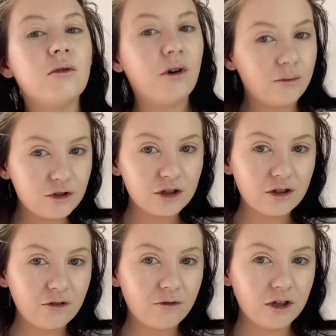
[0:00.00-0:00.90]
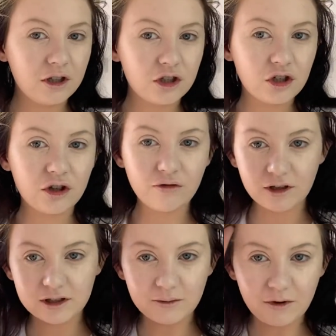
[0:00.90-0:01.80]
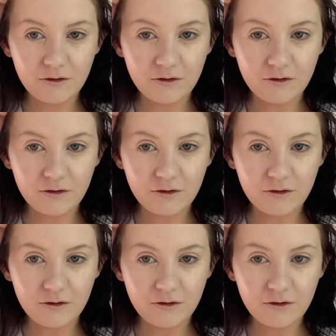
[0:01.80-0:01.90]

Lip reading: I'm just gonna finish the rest of my